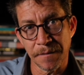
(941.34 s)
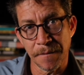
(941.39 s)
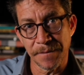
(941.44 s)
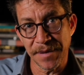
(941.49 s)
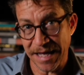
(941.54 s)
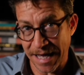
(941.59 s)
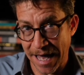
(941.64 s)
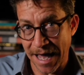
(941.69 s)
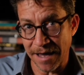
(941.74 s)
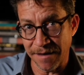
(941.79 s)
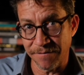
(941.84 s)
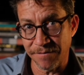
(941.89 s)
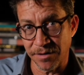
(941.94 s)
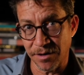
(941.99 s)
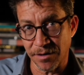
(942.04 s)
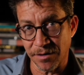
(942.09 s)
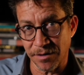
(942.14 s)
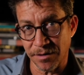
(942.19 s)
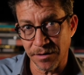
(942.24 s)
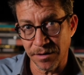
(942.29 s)

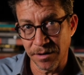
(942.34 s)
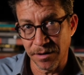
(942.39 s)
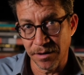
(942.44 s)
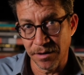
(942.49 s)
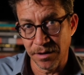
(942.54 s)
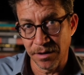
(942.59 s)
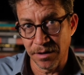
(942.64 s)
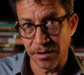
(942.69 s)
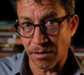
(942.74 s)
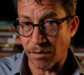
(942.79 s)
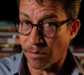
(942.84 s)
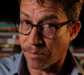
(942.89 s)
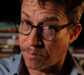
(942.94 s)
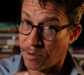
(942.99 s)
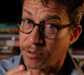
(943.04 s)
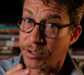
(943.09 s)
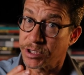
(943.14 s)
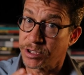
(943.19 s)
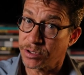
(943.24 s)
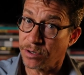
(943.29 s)
behavior, or
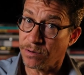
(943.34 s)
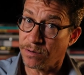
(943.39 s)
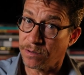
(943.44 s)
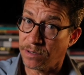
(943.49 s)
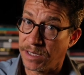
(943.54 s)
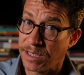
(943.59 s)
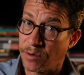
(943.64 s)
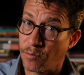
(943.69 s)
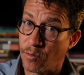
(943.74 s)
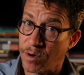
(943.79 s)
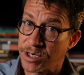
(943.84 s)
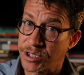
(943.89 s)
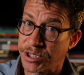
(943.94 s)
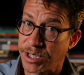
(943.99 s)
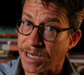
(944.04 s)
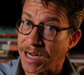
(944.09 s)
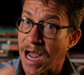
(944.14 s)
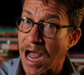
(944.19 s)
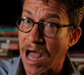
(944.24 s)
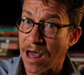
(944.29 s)
most certainly
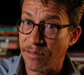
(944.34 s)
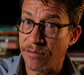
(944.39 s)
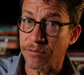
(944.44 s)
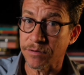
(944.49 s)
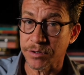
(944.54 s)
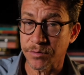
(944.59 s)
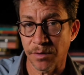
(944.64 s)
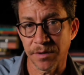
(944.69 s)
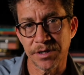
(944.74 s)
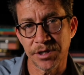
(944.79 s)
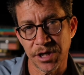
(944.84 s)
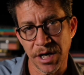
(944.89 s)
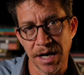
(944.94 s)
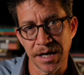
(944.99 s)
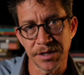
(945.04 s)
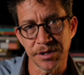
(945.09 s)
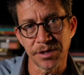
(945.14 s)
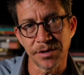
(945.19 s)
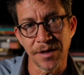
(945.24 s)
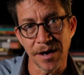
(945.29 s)
wishing others would
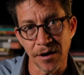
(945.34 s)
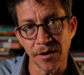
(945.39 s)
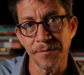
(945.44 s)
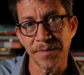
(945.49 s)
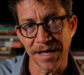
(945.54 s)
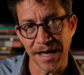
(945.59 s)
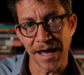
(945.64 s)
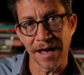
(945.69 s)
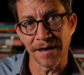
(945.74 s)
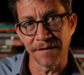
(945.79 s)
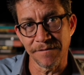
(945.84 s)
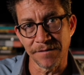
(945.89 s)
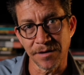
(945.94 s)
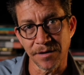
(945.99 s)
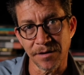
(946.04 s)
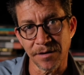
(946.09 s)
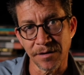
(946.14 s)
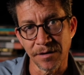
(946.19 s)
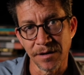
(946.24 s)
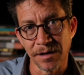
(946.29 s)
change their
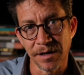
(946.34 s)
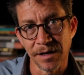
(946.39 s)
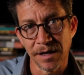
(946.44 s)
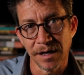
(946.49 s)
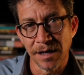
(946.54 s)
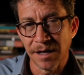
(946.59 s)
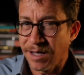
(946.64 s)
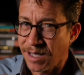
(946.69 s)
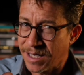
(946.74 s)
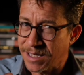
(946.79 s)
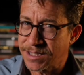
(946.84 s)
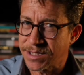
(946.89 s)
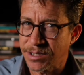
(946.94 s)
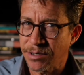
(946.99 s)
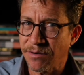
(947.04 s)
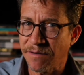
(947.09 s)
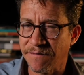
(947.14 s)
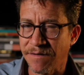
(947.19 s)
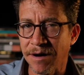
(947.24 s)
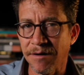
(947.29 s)
behavior, is
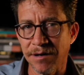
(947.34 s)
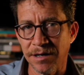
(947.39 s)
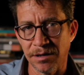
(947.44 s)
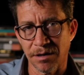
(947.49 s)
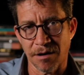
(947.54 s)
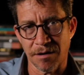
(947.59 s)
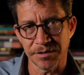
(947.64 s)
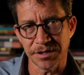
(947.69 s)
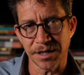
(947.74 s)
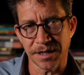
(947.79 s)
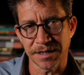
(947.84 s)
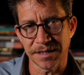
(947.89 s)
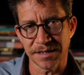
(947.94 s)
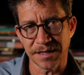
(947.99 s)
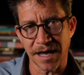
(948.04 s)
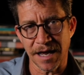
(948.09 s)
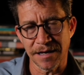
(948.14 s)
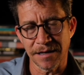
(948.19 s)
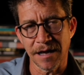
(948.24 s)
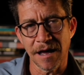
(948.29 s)
to a very large
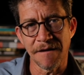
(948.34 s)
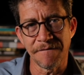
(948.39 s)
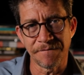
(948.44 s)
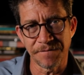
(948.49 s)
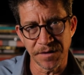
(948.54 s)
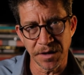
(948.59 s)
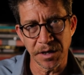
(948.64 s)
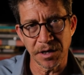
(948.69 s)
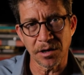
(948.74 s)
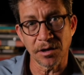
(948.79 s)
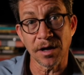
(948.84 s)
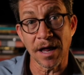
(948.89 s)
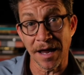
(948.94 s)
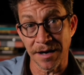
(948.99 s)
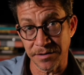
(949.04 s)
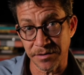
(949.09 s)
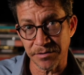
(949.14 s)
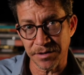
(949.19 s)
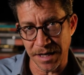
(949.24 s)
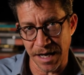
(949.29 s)
extent a futile
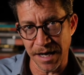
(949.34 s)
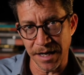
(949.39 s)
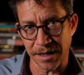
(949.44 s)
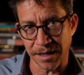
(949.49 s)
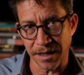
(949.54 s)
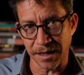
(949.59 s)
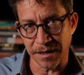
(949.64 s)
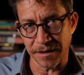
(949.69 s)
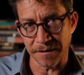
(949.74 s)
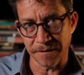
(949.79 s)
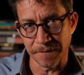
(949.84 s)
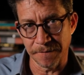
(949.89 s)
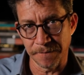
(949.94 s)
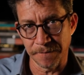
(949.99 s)
undertaking.